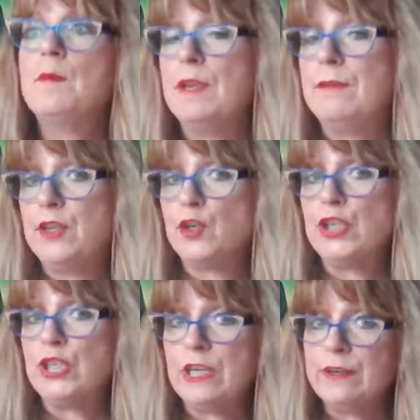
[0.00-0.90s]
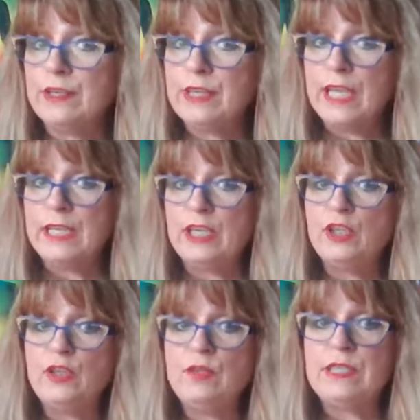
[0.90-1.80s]
um, if you're hearing any
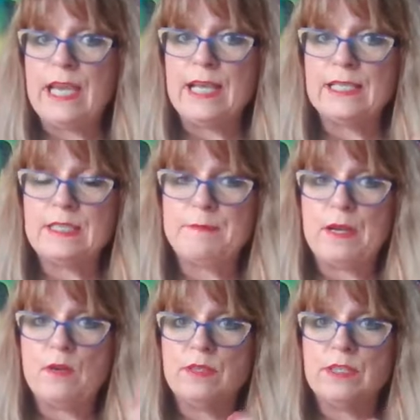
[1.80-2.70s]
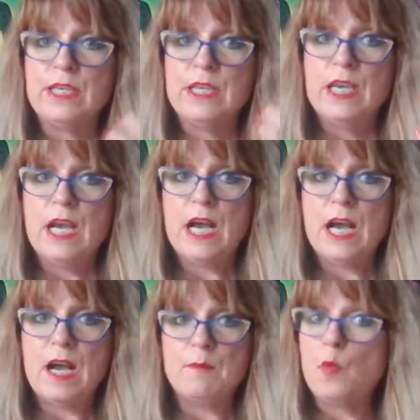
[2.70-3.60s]
newscast about
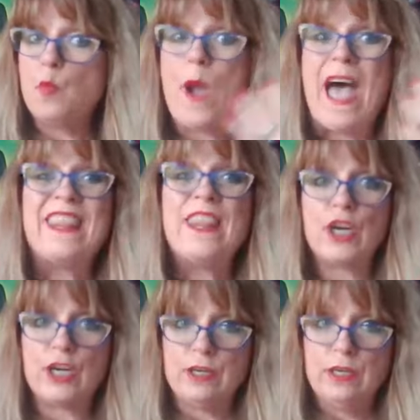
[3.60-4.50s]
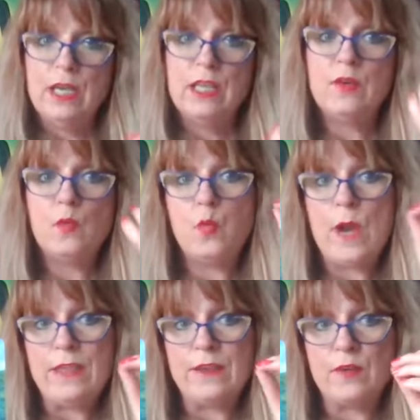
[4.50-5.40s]
uh, weather, the
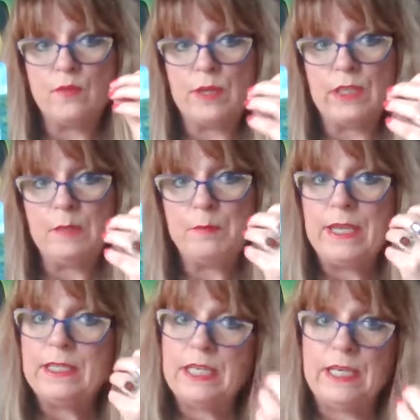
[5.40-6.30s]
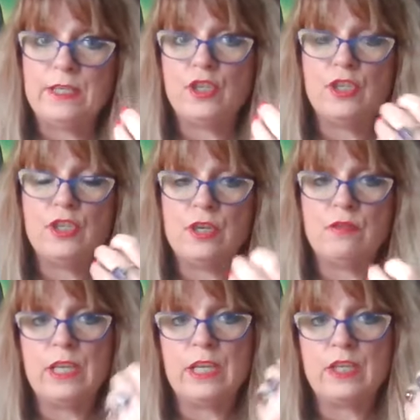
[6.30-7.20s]
weather, really pay attention.
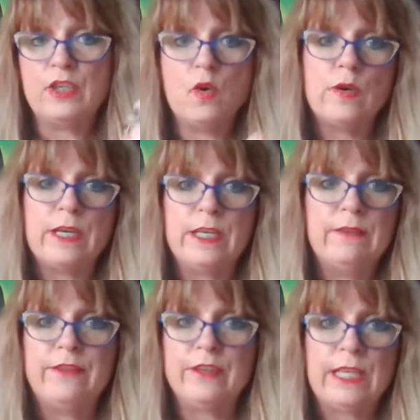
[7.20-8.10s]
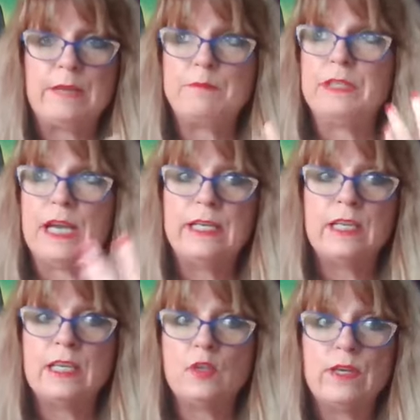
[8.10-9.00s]
Don't ignore it. If you're like
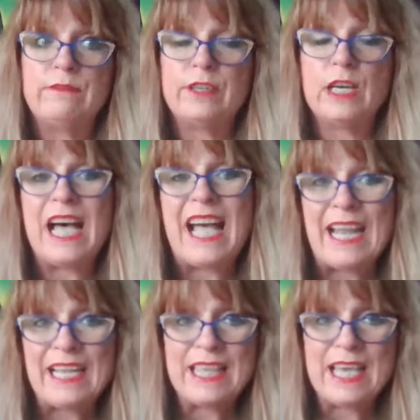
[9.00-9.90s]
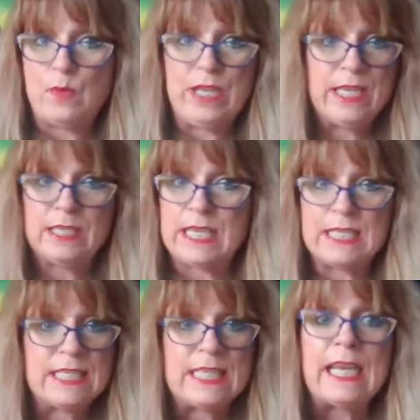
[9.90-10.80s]
planning on going for a hike that weekend,
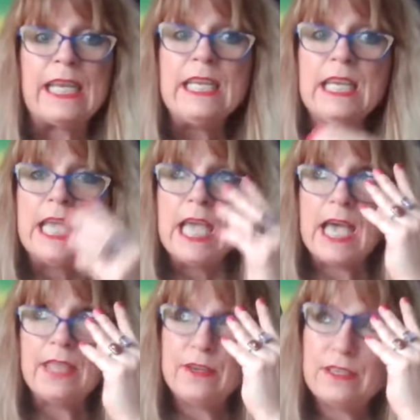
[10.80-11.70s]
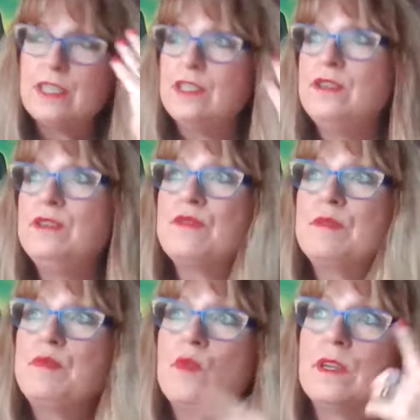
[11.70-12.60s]
let's say, and there's a news
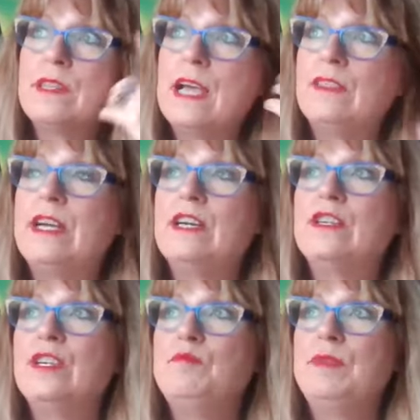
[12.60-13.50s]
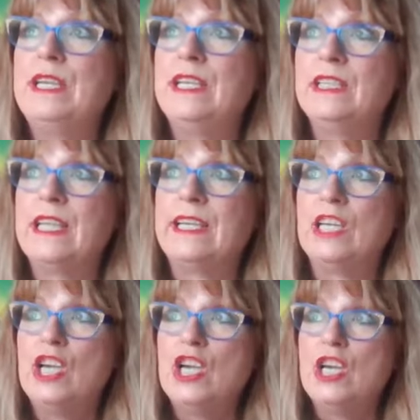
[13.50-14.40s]
report that there could be like
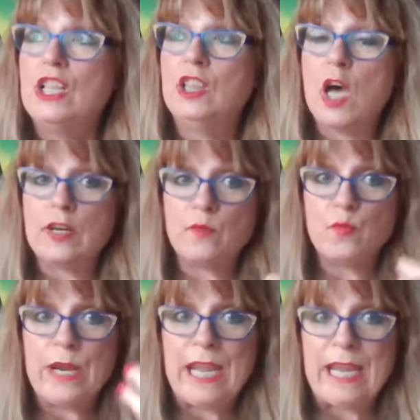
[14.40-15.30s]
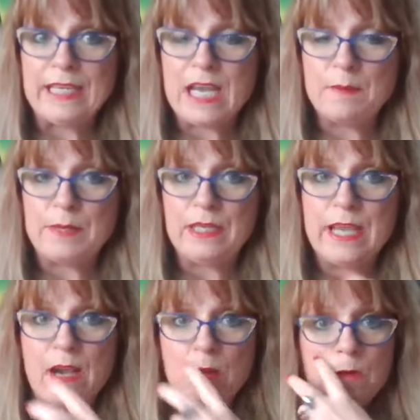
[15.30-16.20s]
a lot of rain coming
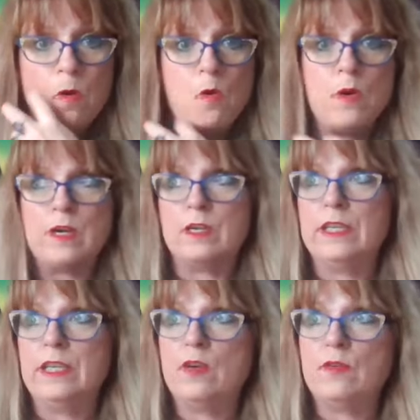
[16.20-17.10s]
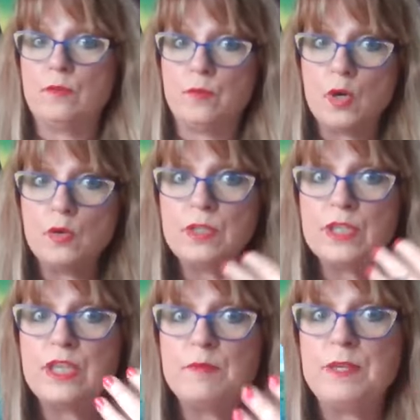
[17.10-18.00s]
down or you know the
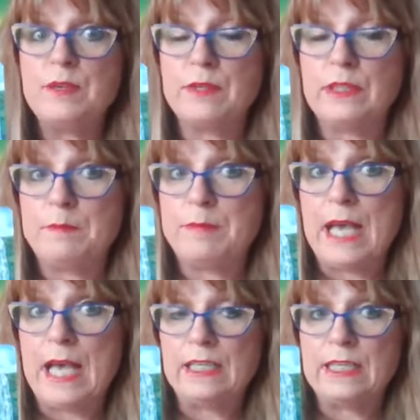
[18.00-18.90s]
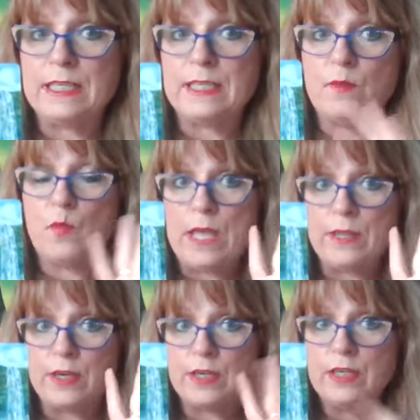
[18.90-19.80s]
roads could be really bad because of the
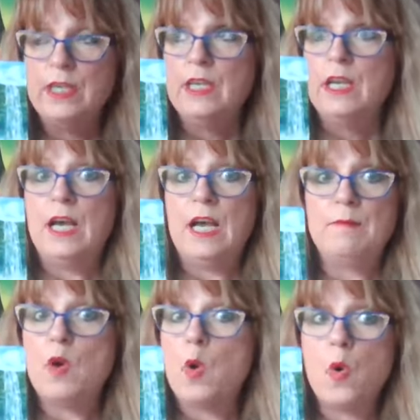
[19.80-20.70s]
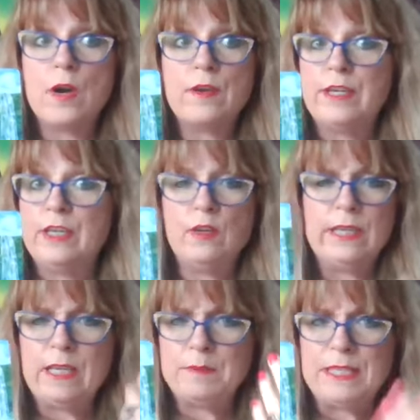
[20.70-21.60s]
weather um, or you know
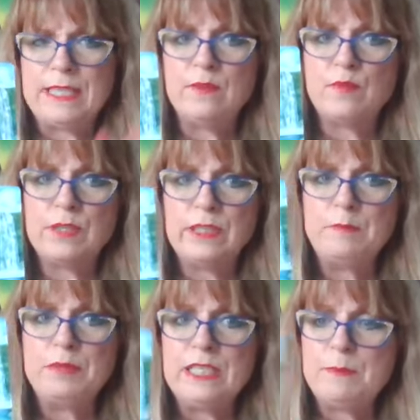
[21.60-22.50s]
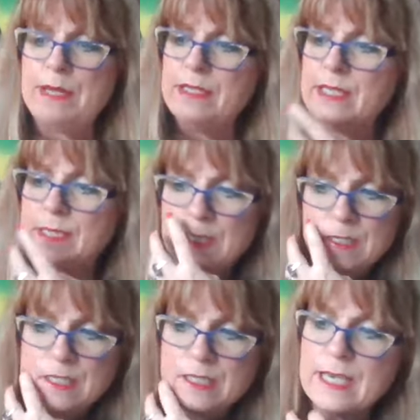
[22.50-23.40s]
like i'm saying really please pay
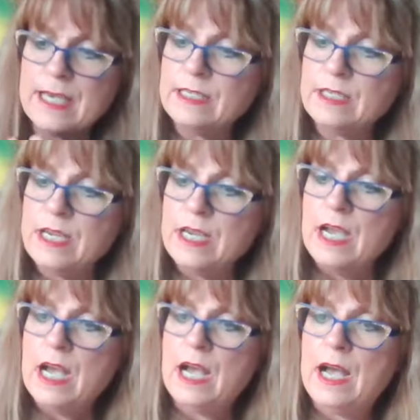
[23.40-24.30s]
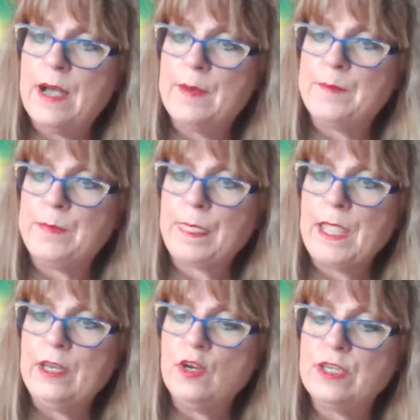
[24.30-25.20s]
attention to that um,
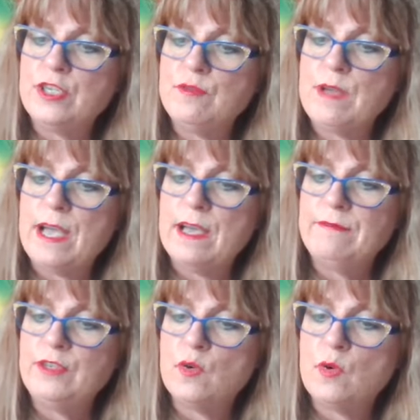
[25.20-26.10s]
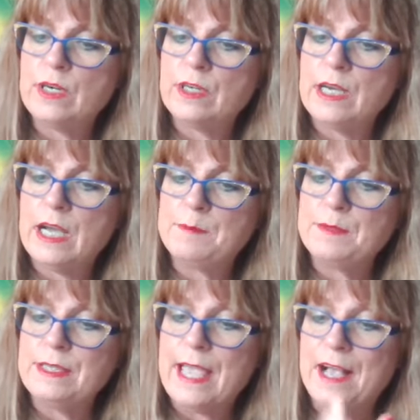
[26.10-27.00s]
you know because you have your uh,
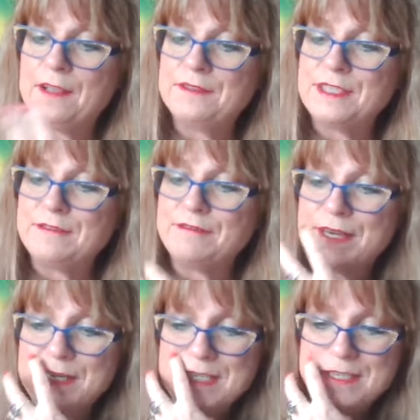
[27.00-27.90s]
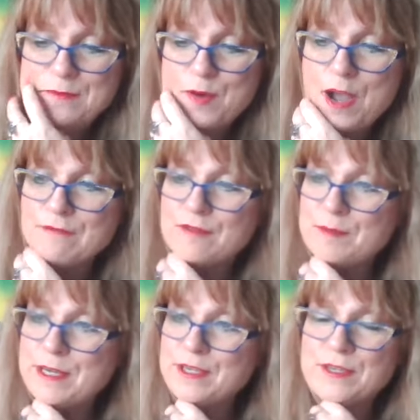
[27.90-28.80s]
elves and fairies and rock
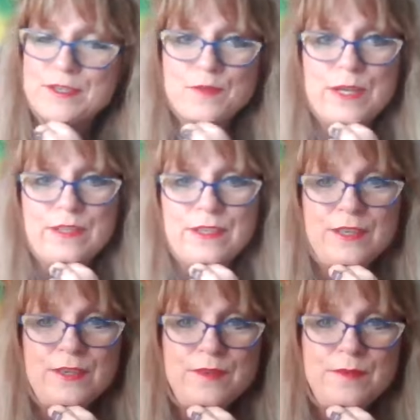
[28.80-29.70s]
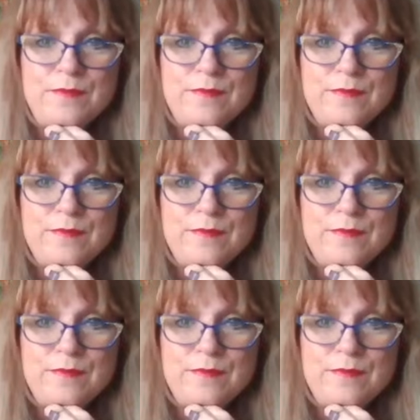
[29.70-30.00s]
formations with you